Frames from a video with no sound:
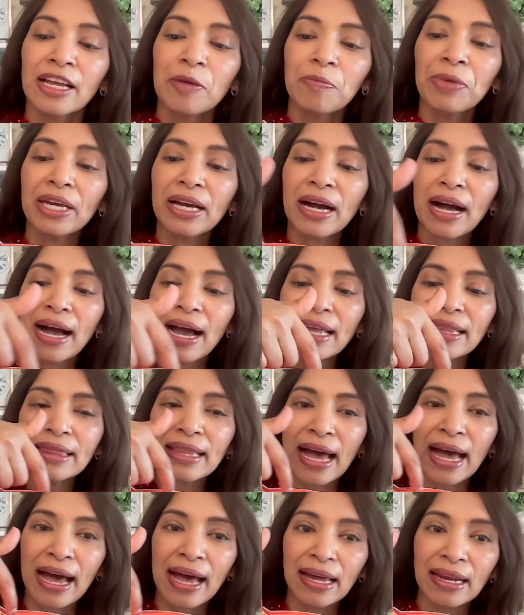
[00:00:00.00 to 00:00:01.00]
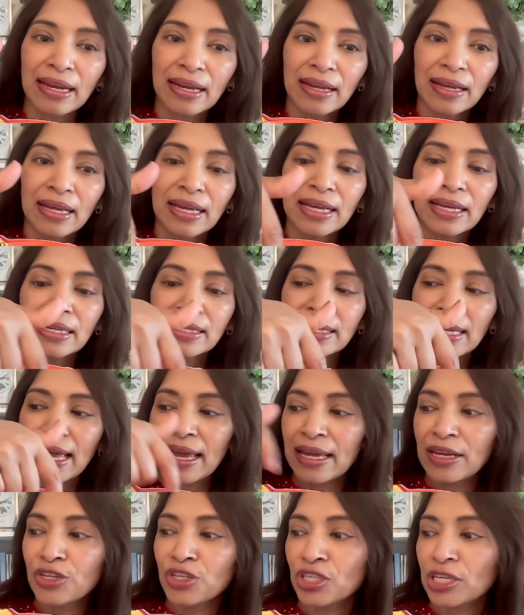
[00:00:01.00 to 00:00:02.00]
Behind that is
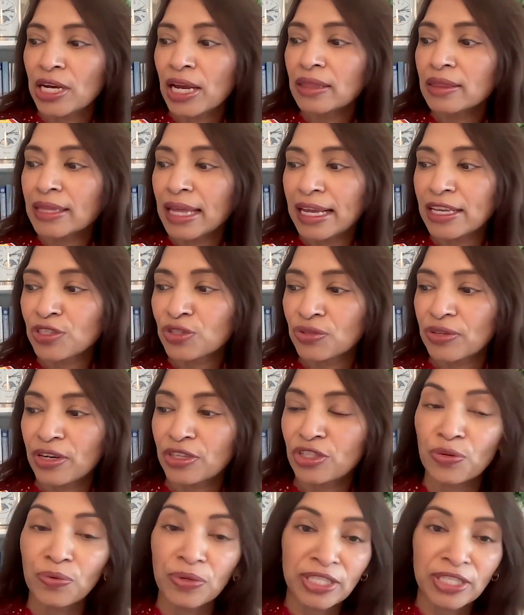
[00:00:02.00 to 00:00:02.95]
a gel-like structure,